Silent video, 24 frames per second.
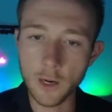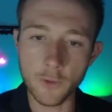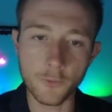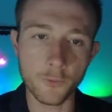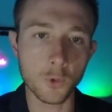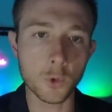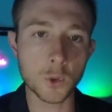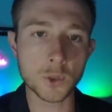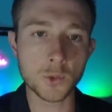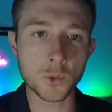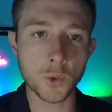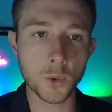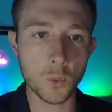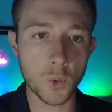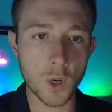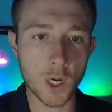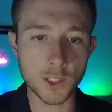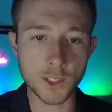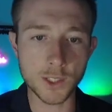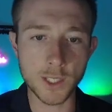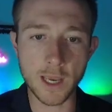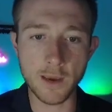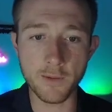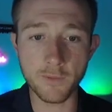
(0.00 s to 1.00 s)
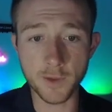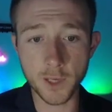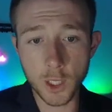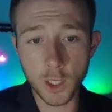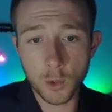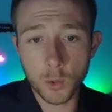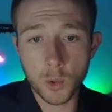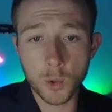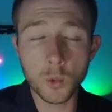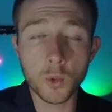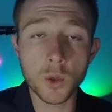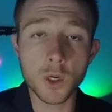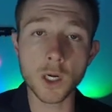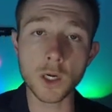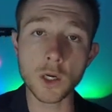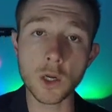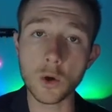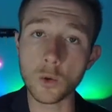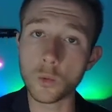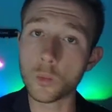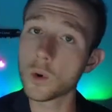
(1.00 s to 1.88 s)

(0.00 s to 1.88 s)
of course, we watched that video, we want to know